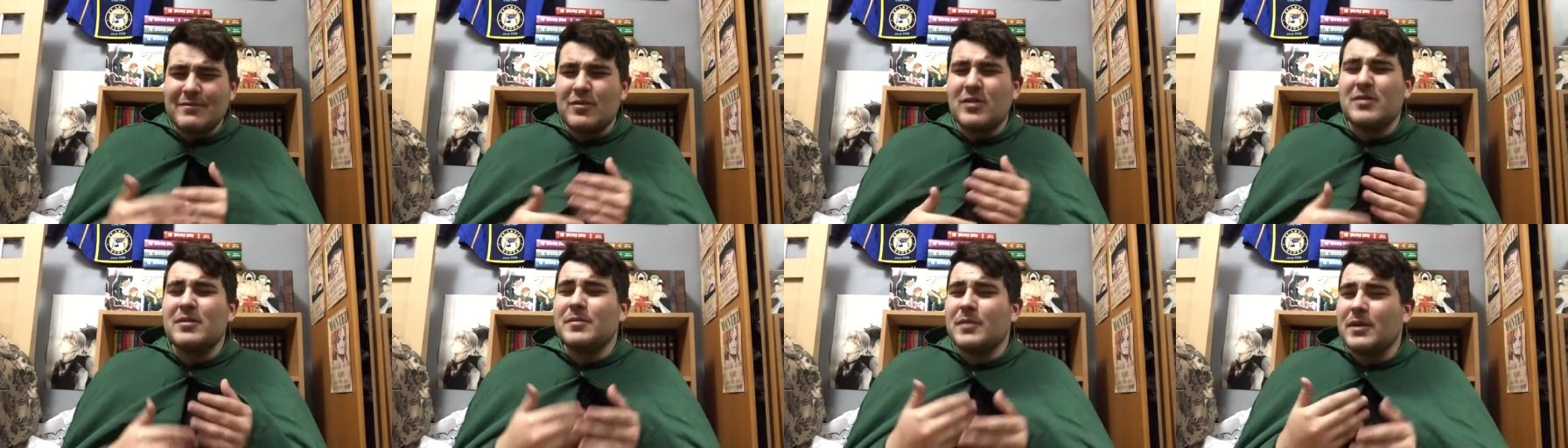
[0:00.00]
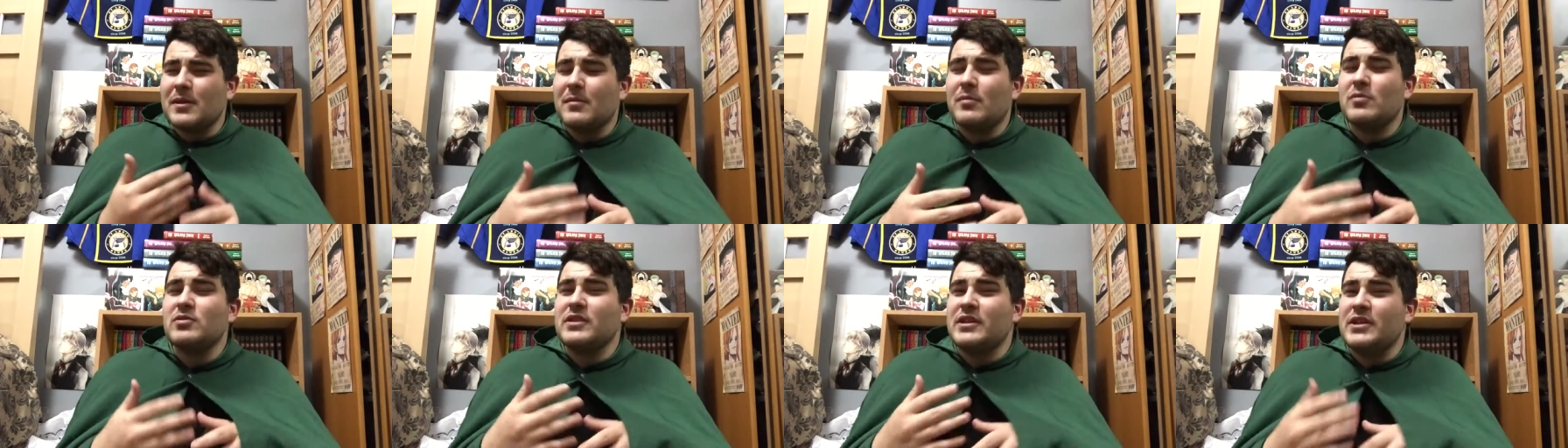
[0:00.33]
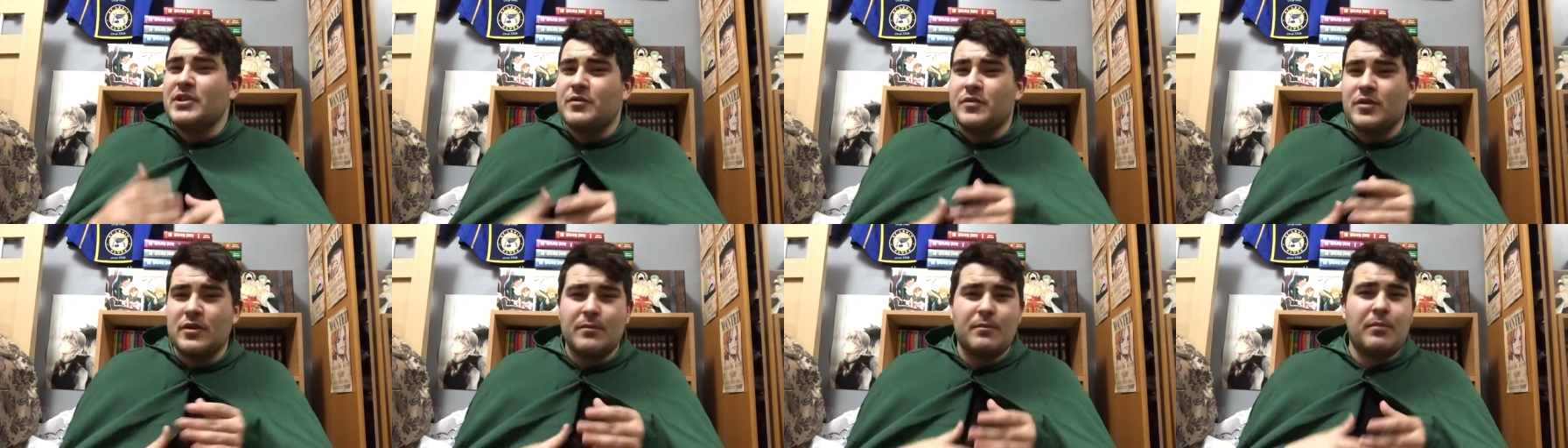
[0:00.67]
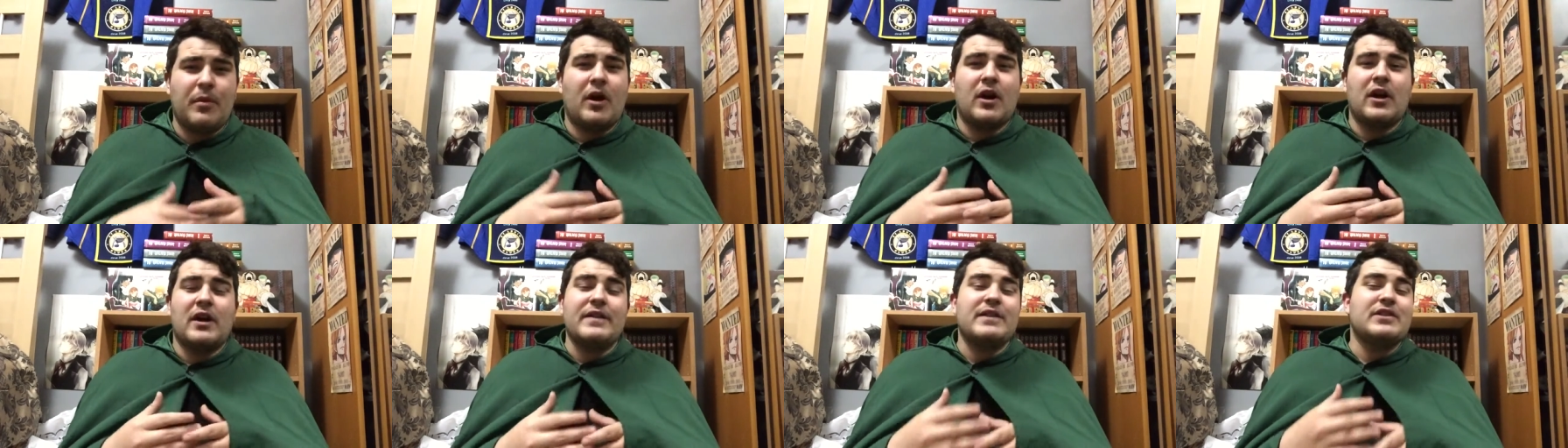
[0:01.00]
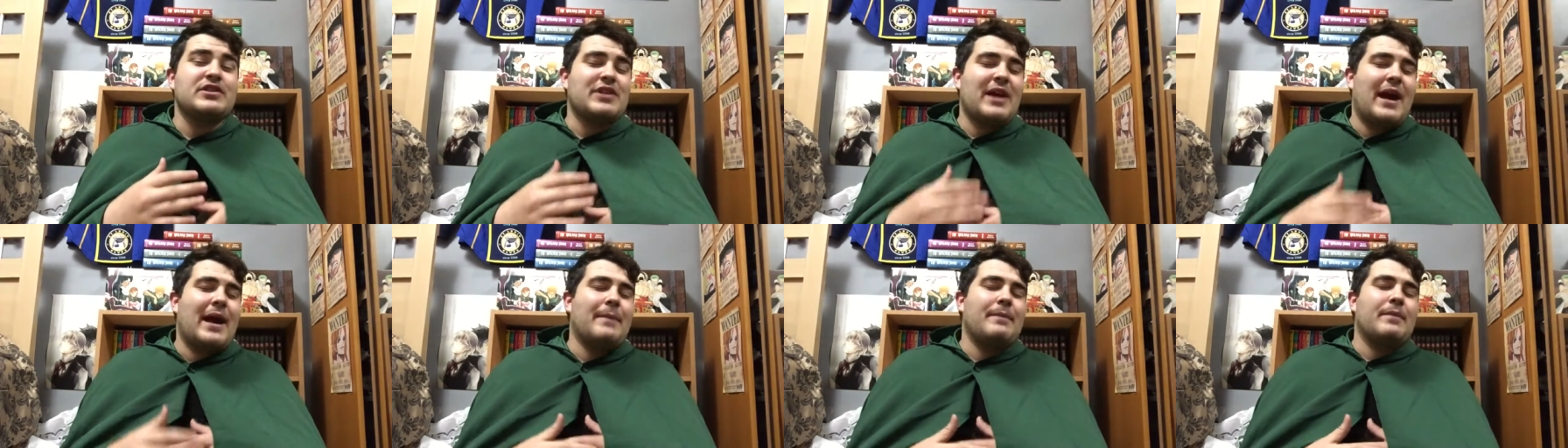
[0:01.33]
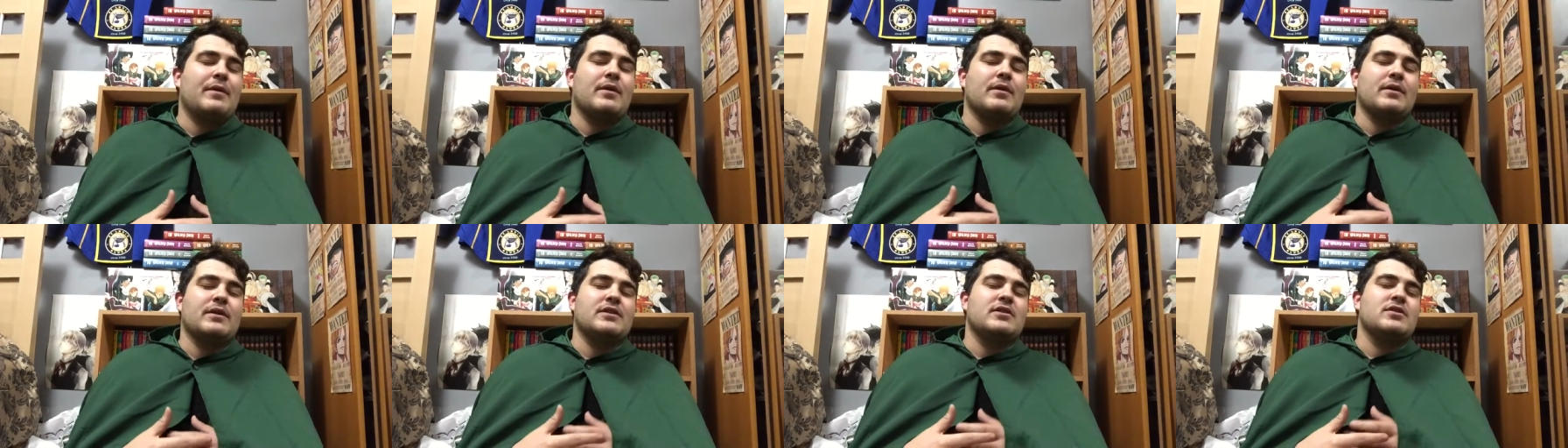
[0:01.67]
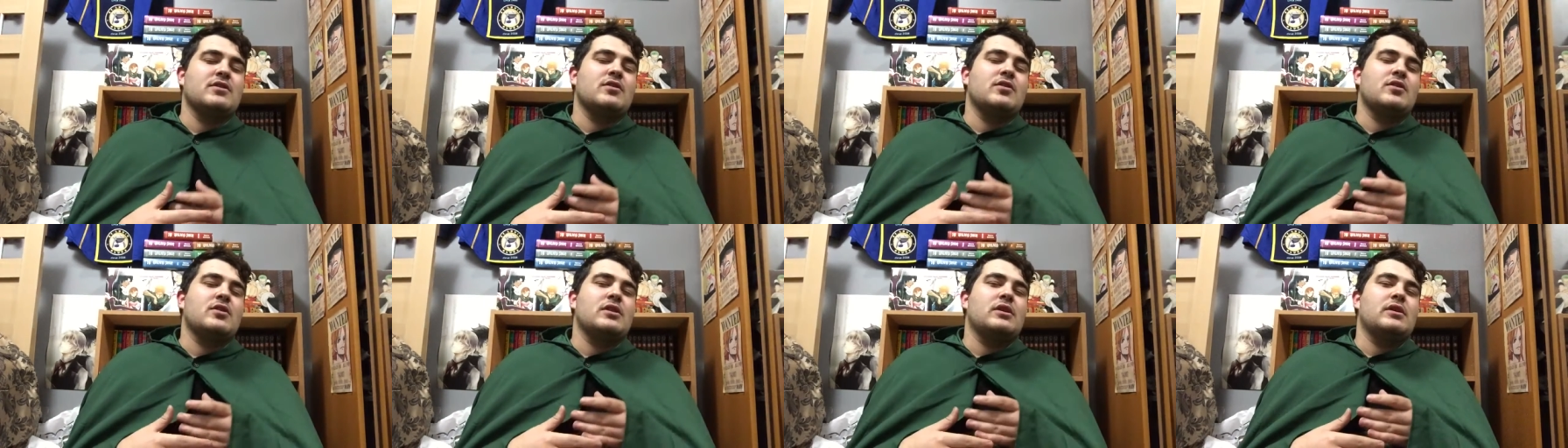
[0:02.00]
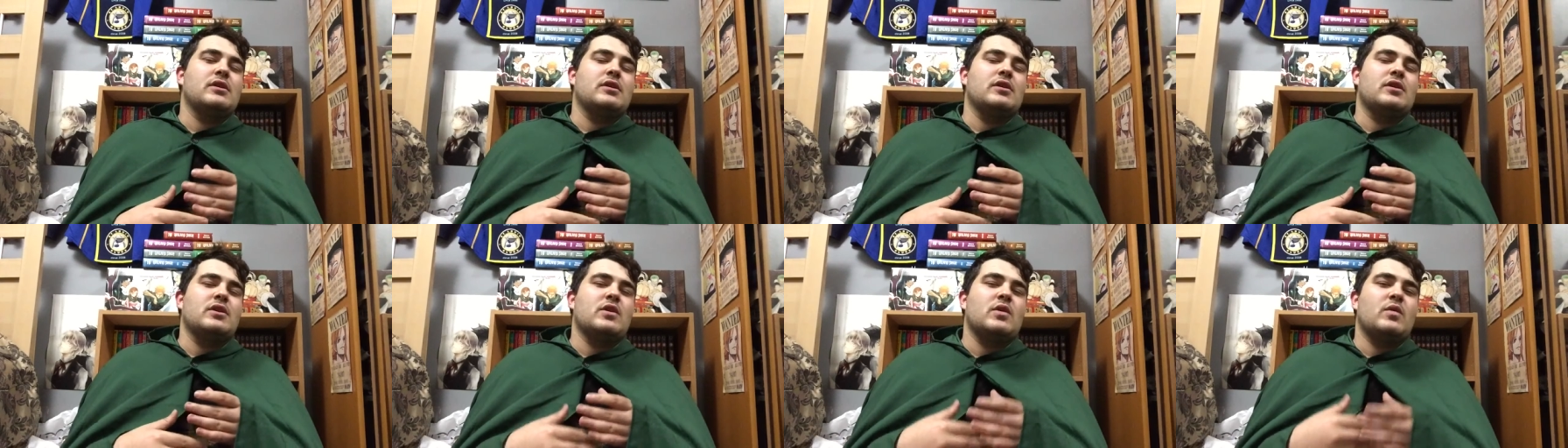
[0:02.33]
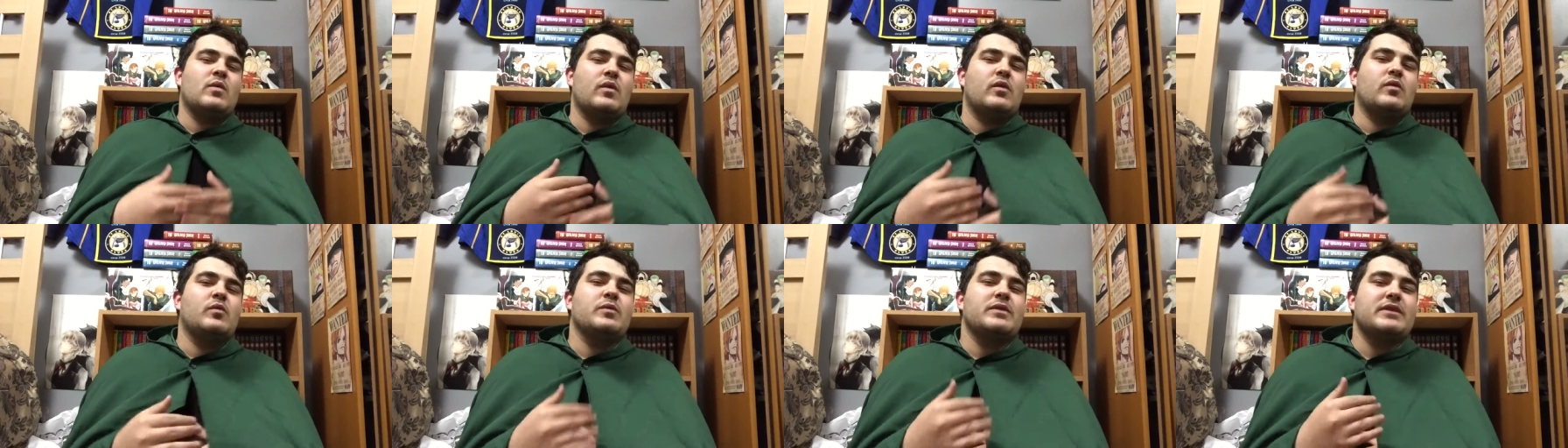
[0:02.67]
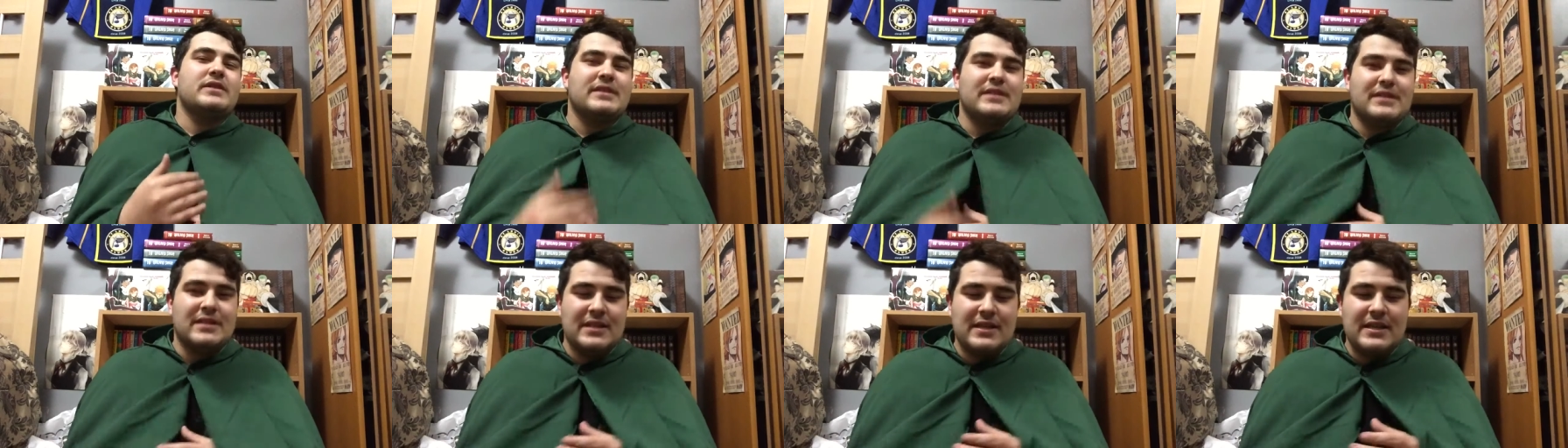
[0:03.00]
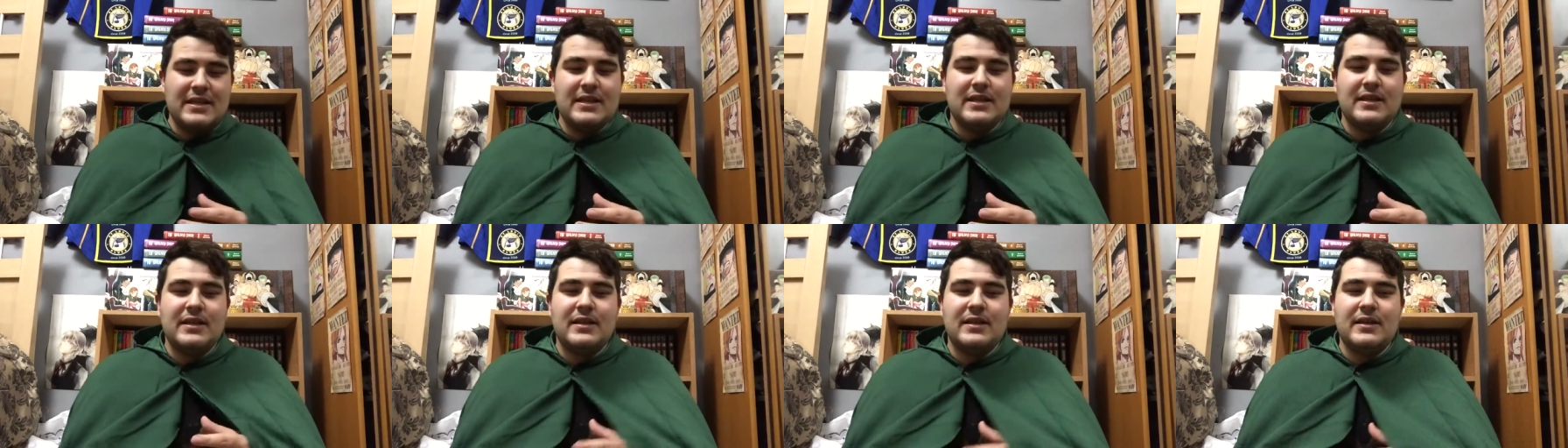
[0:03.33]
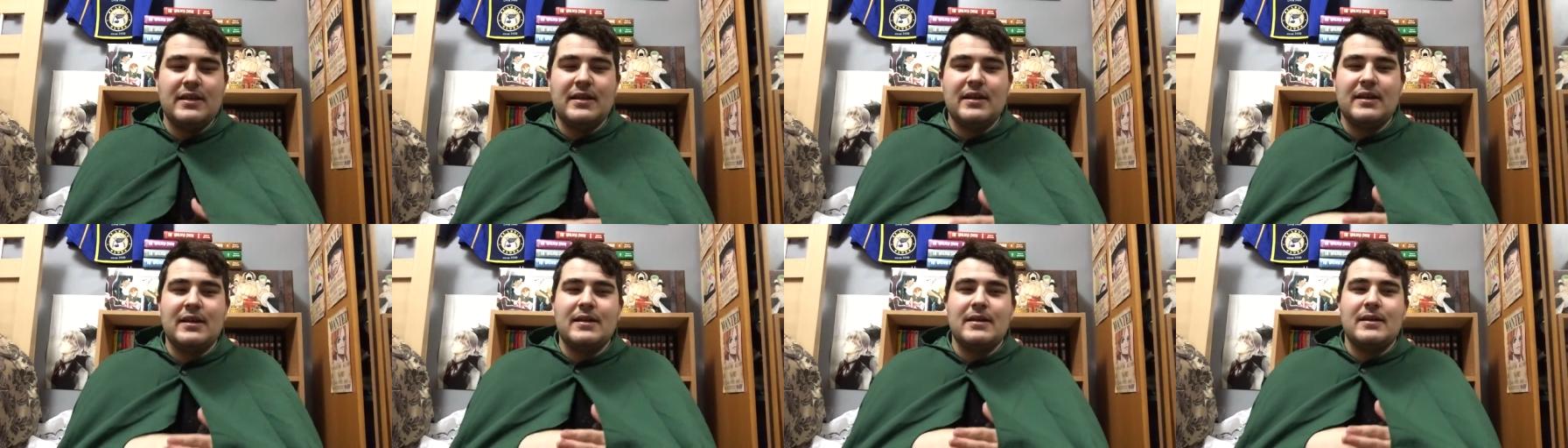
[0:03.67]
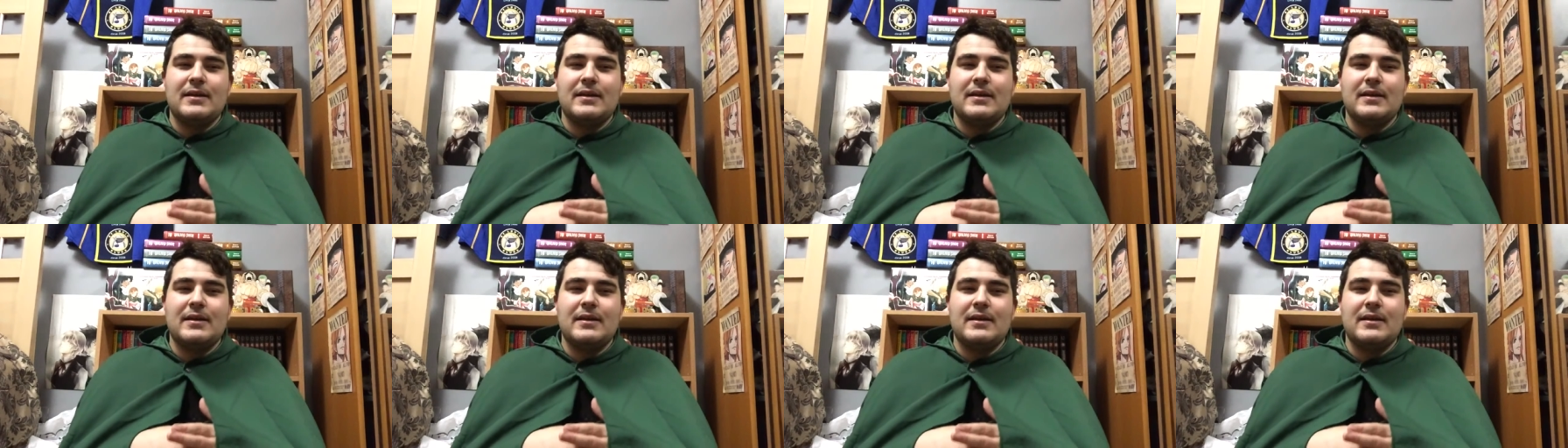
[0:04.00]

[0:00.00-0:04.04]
one of the most interesting part of the chapter is when we see